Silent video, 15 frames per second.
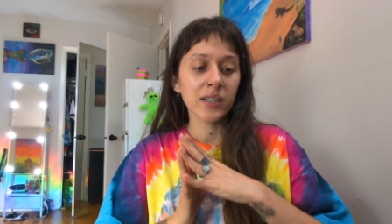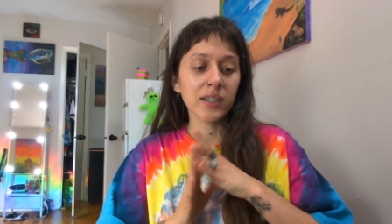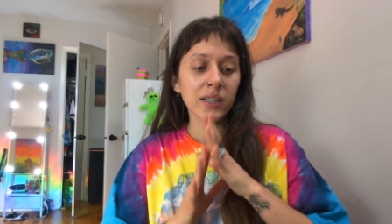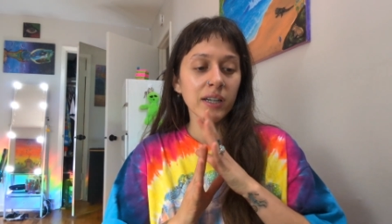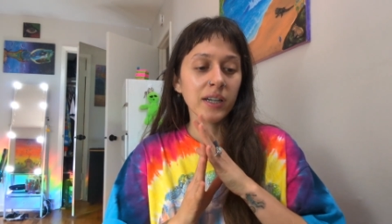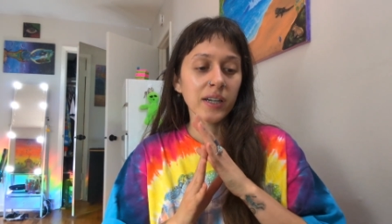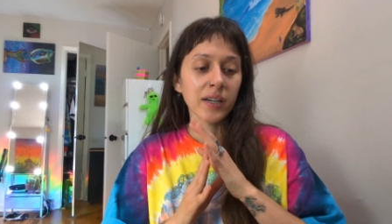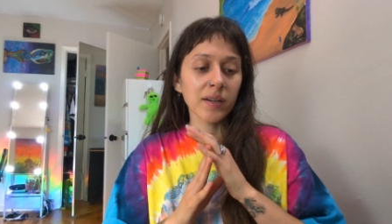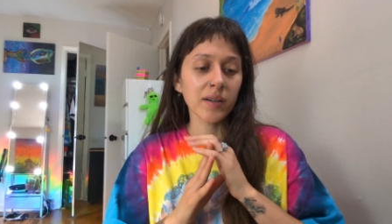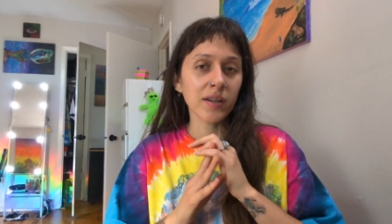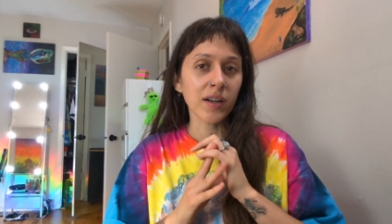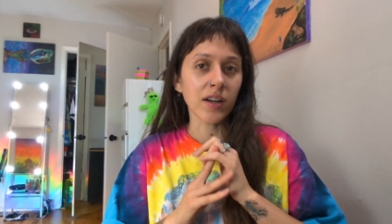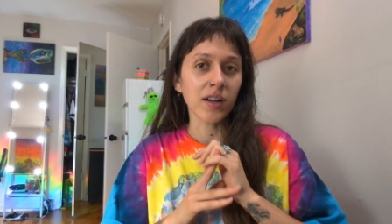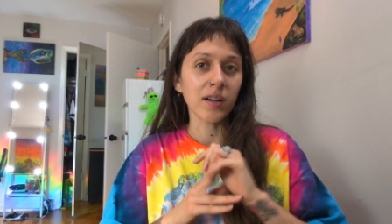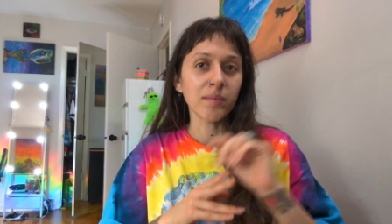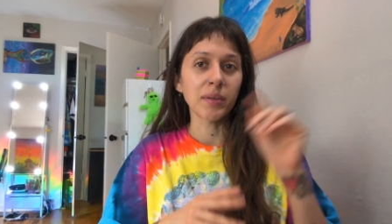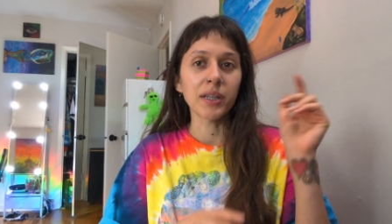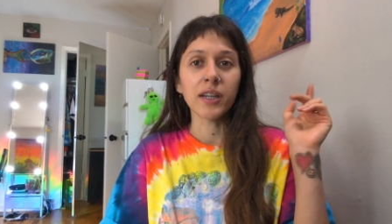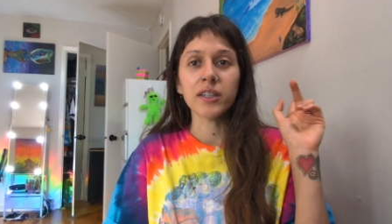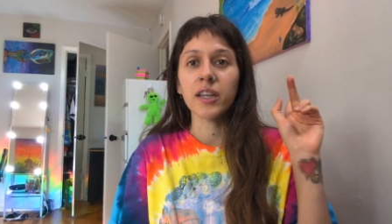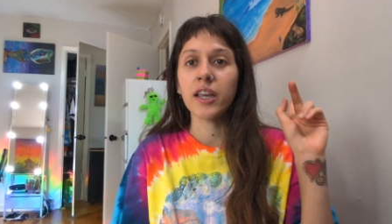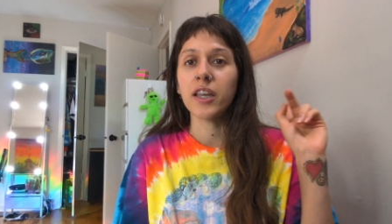did, but
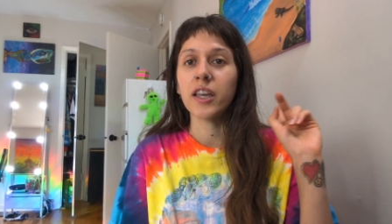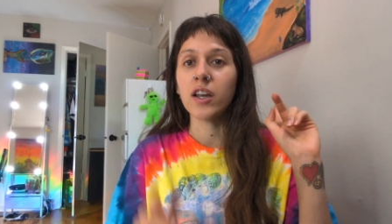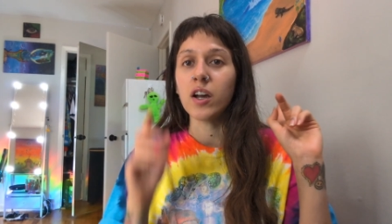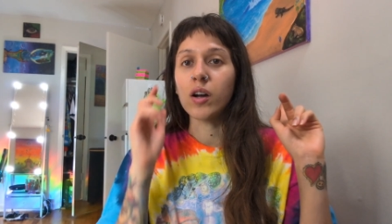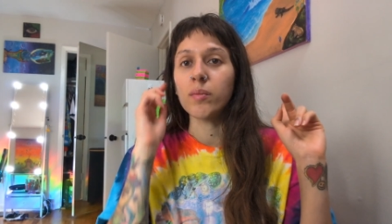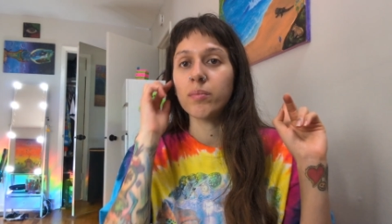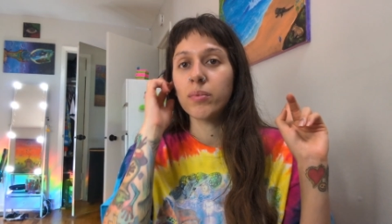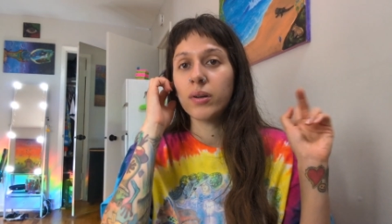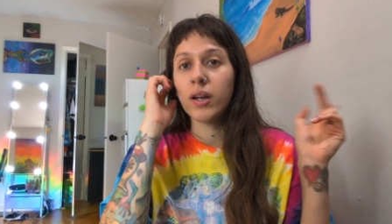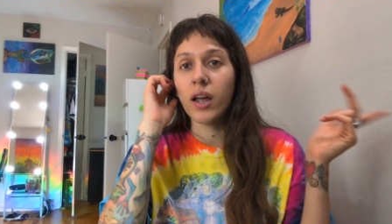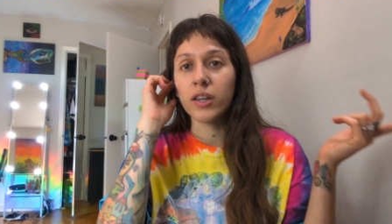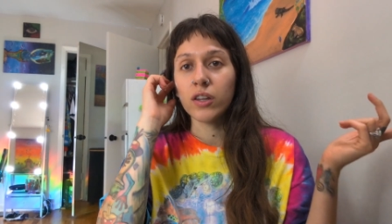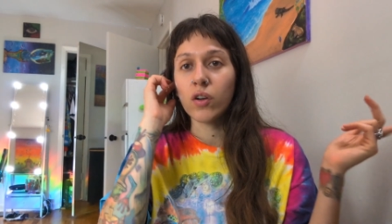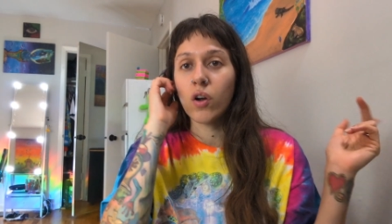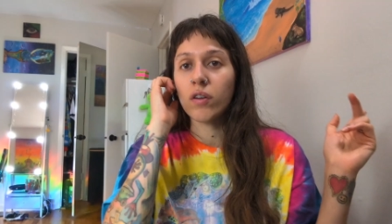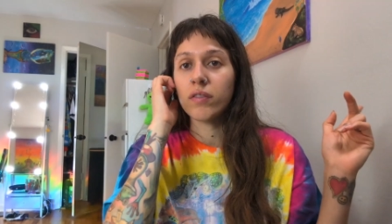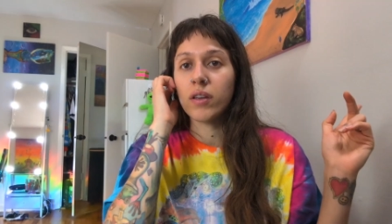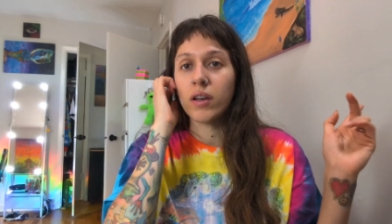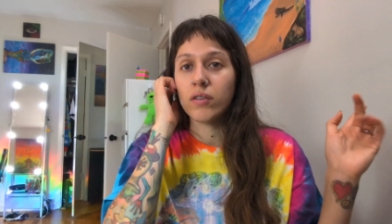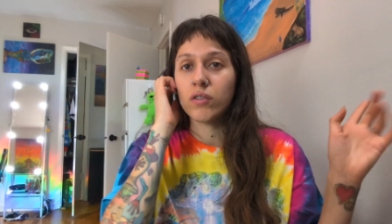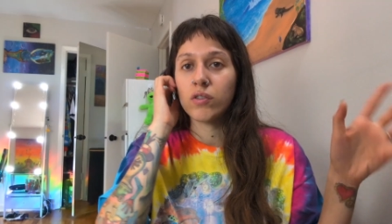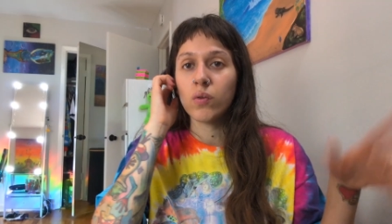that's hanging up at the coffee house,